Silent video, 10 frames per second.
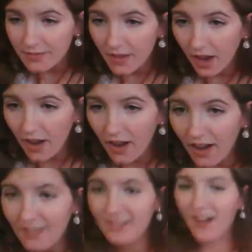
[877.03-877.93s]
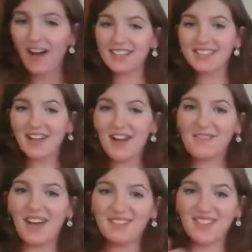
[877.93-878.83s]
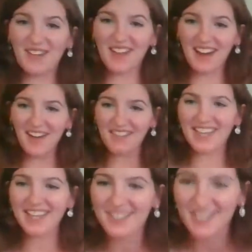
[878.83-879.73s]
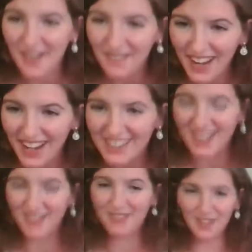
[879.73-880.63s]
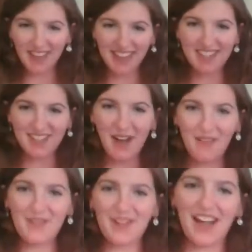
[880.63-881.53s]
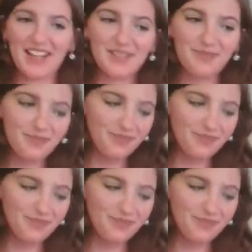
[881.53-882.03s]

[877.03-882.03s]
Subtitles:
awesome. I'm so glad. Oh, thank you so much. I'm so glad this will help you guys.